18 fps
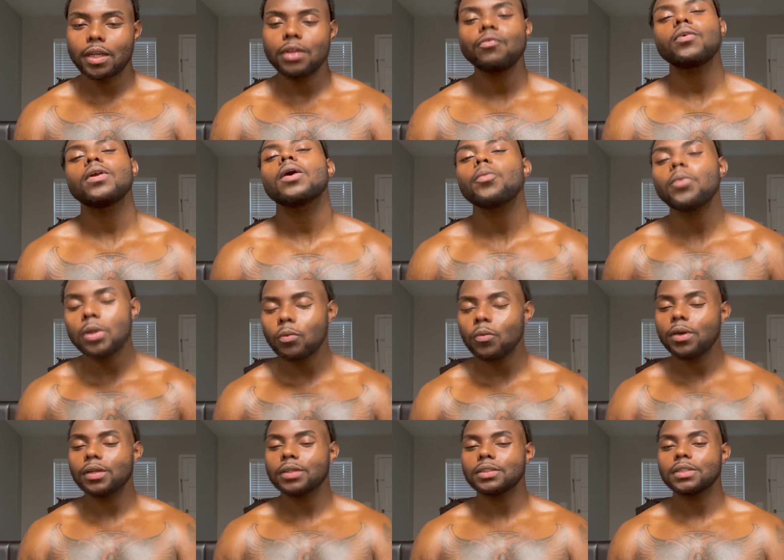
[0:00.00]
That's what I really
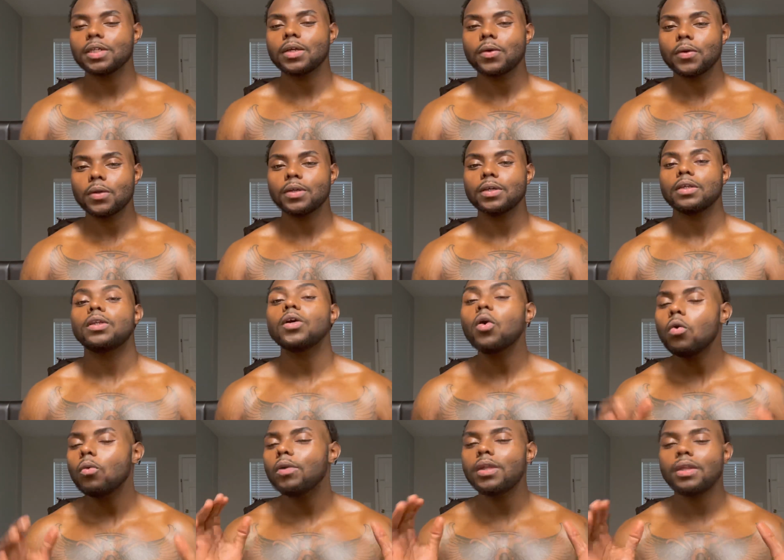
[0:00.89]
wanted to say earlier.
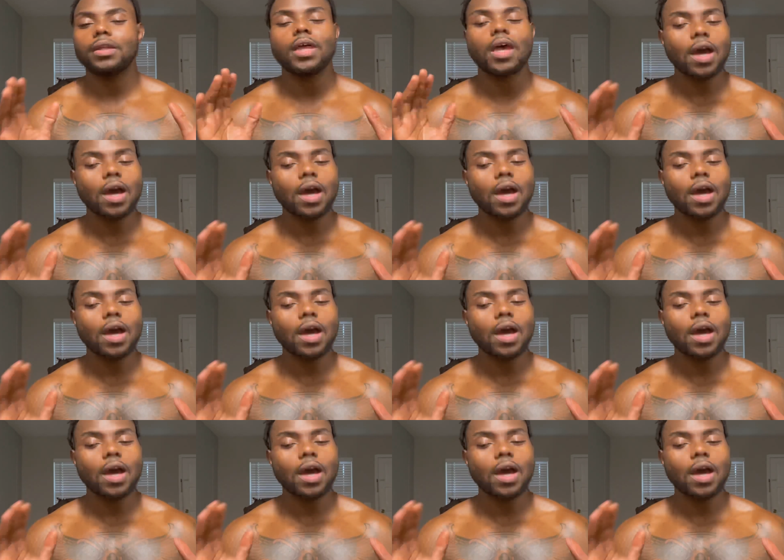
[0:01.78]
Don't